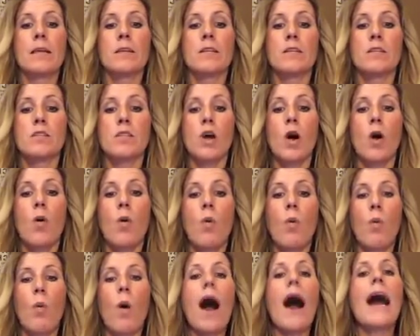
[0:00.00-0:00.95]
So
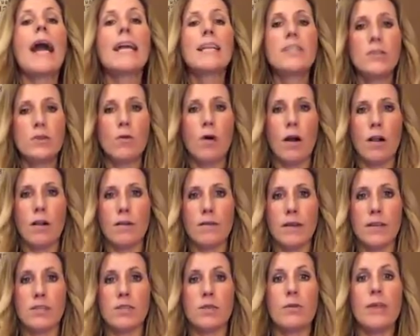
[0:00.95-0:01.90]
why do all of
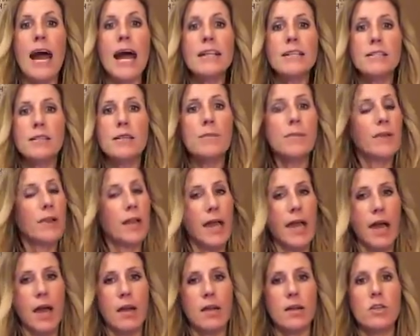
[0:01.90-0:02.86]
this? So that's the
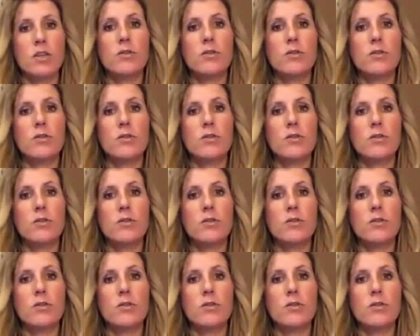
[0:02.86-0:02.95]
plan.